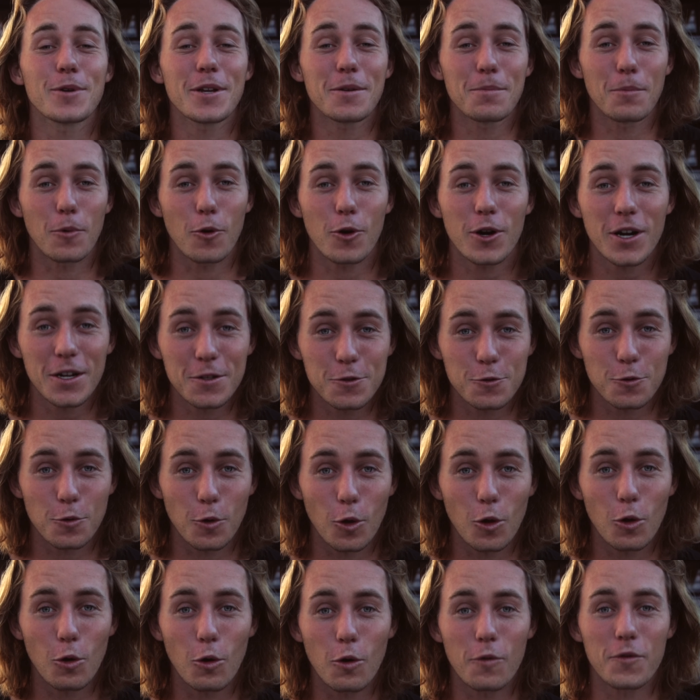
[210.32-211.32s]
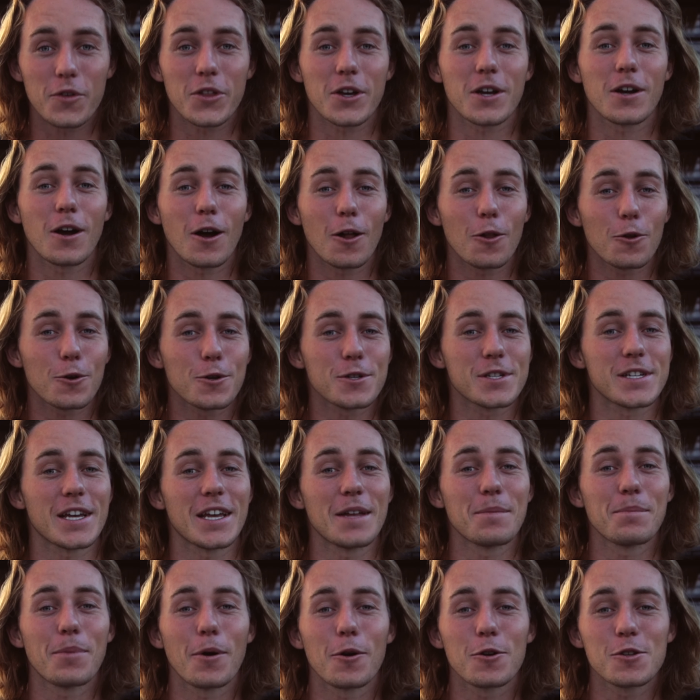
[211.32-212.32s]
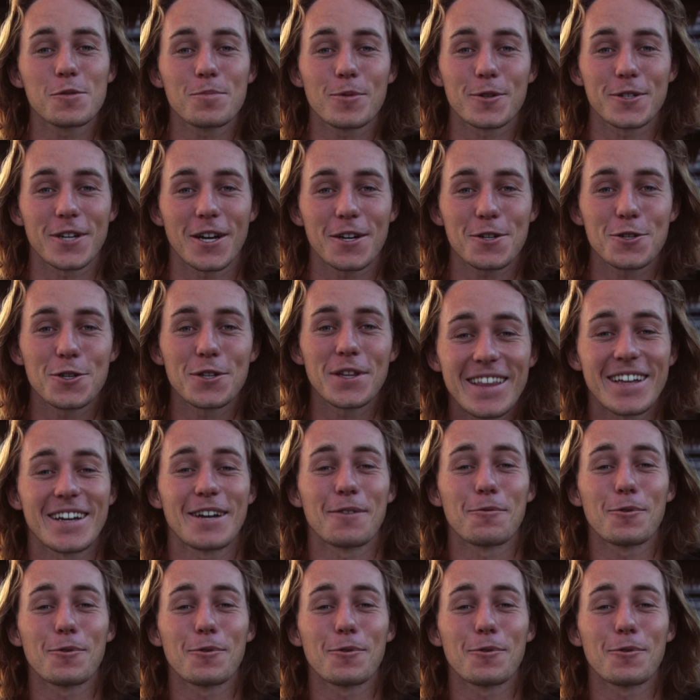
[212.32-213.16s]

wanted more control over the colors in post-production, then I